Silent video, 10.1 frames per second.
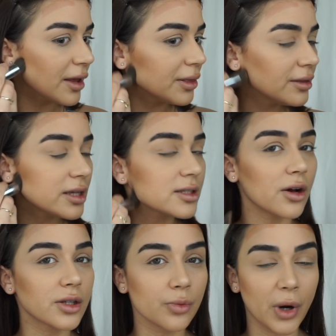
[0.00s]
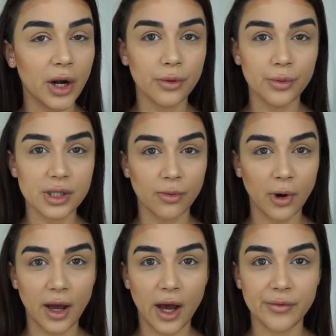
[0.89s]
I think that's also part of the reason
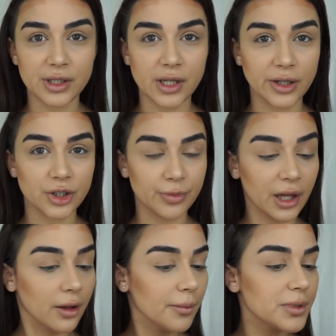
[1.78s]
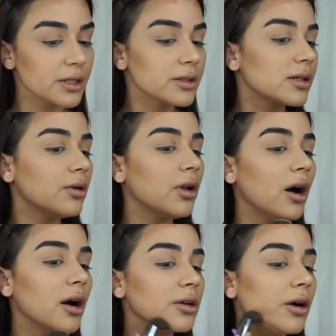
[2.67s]
why I haven't touched my lips in so long.